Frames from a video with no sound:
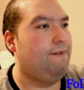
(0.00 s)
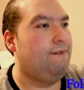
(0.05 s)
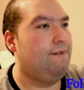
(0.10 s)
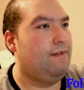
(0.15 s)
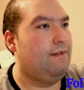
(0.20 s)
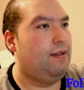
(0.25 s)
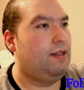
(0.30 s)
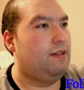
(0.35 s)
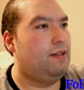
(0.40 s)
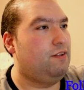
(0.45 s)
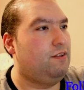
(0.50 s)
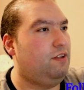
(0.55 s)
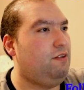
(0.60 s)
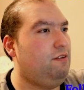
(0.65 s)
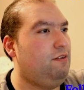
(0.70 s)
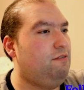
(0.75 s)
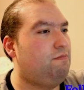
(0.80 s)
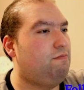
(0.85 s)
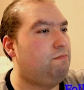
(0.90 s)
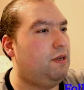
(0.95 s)
This
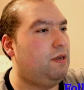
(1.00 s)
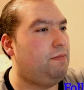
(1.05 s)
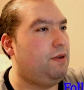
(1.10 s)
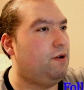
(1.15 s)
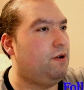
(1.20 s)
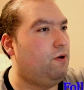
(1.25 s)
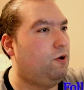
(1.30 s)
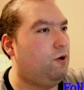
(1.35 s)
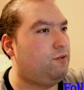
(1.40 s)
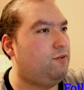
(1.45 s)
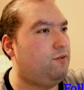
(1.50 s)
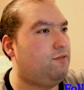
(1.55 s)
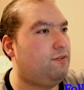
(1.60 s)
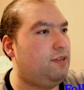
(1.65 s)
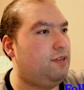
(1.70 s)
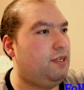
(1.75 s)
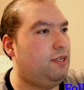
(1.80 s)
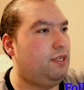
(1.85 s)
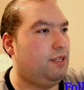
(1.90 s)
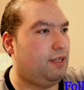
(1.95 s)
is maybe hard to
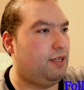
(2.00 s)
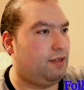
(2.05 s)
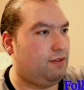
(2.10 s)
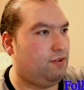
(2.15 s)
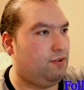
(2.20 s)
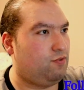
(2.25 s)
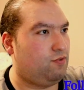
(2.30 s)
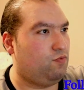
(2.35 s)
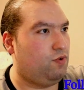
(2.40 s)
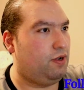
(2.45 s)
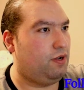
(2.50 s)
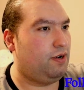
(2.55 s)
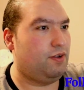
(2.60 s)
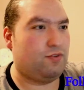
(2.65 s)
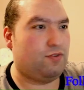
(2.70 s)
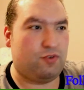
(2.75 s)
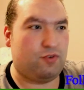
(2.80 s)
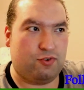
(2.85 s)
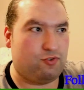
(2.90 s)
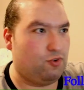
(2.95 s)
see, like this one, it's
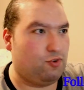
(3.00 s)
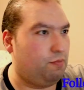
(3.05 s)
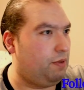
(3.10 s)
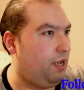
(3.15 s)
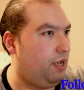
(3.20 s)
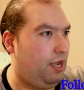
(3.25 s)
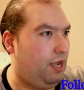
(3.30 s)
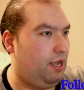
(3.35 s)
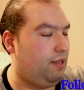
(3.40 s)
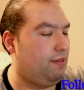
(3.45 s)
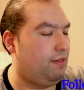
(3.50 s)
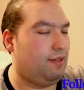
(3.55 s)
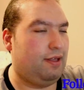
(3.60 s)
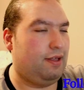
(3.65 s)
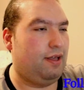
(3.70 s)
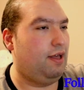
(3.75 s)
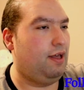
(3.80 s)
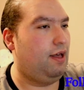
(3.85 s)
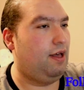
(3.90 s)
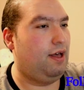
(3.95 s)
also mate.
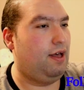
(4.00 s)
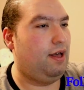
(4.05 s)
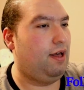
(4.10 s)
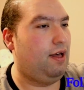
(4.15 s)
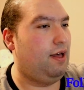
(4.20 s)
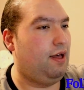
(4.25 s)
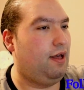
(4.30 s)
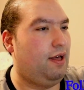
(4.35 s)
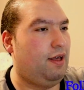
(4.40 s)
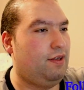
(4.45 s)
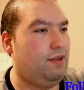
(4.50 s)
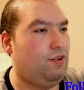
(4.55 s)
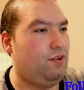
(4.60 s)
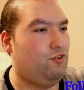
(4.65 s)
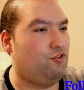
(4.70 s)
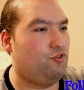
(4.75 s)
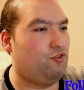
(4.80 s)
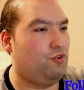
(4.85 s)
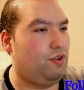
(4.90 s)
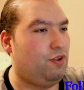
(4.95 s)

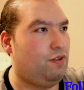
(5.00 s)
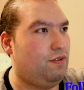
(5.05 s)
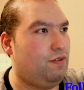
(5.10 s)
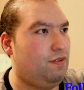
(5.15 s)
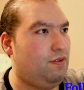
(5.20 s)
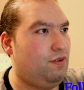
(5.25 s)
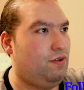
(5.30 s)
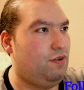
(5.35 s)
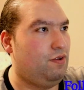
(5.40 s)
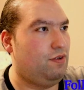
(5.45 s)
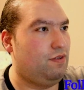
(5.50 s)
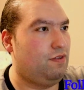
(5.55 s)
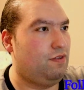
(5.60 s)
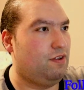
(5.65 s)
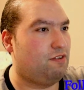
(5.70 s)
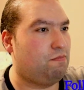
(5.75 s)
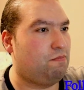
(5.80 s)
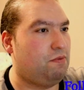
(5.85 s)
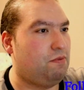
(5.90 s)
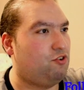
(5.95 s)
Usually this
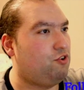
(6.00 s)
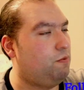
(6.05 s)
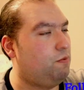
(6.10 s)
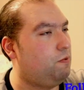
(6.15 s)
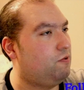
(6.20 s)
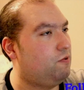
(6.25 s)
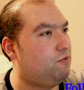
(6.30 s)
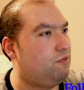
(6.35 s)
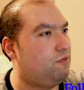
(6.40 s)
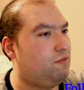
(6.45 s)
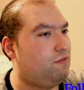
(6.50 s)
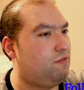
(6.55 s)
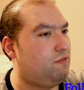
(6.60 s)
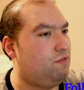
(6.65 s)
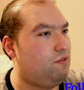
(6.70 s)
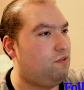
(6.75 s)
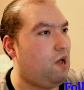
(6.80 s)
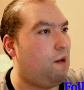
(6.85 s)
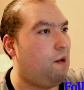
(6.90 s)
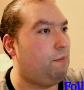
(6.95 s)
bishop is
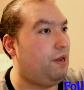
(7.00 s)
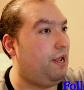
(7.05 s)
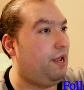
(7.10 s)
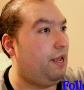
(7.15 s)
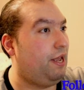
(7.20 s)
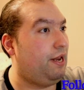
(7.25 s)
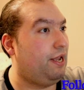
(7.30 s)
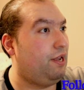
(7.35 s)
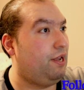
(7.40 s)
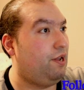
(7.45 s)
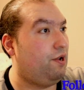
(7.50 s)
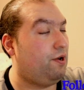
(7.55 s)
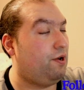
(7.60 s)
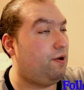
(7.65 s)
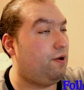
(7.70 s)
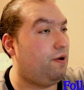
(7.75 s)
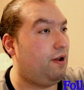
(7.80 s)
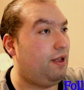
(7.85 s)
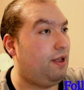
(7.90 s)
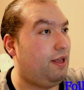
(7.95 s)
dominating
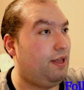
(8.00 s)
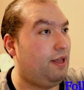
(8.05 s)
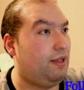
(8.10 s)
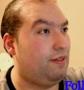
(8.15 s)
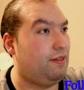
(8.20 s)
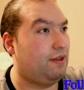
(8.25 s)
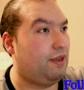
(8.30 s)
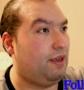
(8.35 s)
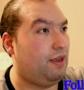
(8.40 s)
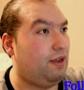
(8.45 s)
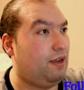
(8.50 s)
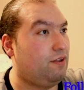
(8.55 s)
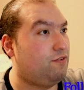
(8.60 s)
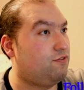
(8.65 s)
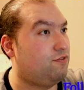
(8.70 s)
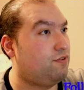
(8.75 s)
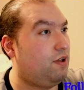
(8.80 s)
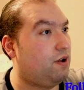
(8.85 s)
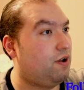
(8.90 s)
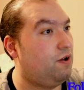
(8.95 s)
here and the king is
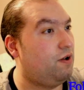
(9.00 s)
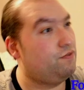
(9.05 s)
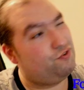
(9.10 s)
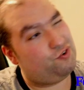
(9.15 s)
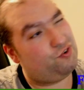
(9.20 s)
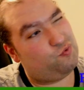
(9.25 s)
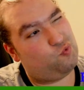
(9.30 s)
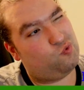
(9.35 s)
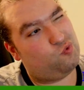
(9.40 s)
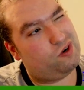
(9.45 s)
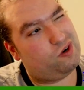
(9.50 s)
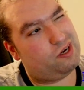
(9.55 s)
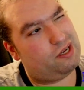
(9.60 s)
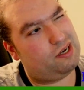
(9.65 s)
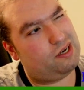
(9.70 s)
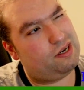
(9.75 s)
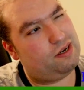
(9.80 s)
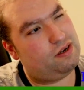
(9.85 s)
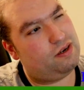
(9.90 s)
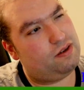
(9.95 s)
stuck on
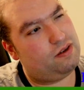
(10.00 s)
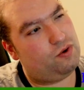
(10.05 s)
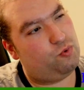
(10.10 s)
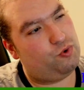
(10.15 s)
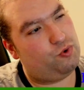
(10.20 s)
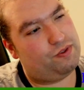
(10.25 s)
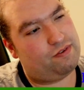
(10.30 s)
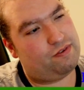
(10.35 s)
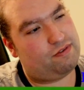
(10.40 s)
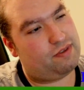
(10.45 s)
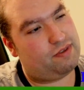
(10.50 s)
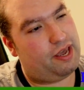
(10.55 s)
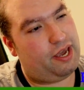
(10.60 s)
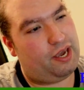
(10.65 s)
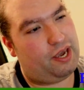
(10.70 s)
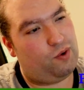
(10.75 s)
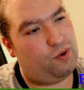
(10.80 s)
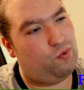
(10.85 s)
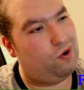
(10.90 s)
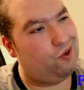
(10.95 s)
g1. You would say,
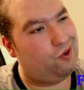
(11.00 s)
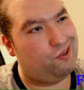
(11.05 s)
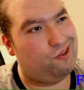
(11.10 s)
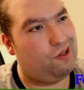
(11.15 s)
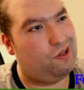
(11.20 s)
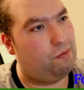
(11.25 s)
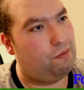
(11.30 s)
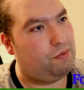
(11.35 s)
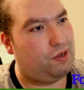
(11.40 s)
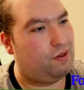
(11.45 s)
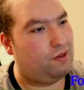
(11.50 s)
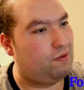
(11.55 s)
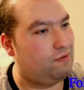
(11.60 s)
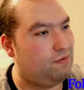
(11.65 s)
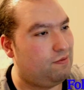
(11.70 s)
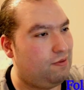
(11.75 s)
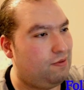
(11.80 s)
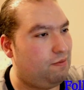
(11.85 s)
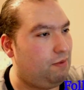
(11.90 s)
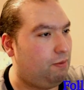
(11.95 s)
well, I mean
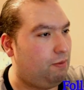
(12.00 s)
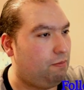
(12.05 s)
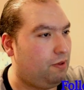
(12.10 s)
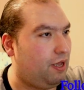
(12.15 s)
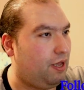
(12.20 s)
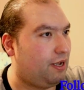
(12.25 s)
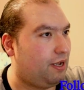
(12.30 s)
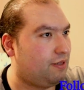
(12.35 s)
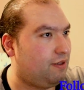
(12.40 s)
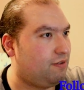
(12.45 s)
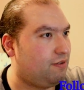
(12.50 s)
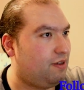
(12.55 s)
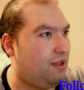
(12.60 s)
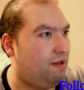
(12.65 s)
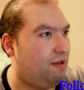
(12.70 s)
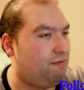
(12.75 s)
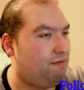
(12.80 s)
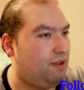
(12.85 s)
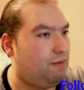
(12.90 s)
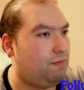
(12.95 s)
black doesn't have
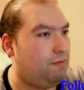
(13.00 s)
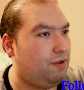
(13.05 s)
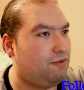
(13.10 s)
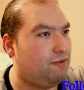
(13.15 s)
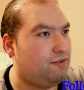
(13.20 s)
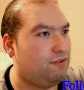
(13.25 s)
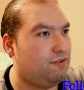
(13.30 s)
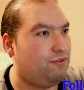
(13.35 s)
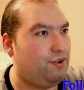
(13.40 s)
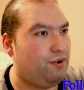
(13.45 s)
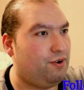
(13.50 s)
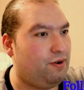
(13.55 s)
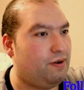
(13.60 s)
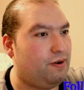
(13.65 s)
any pieces here,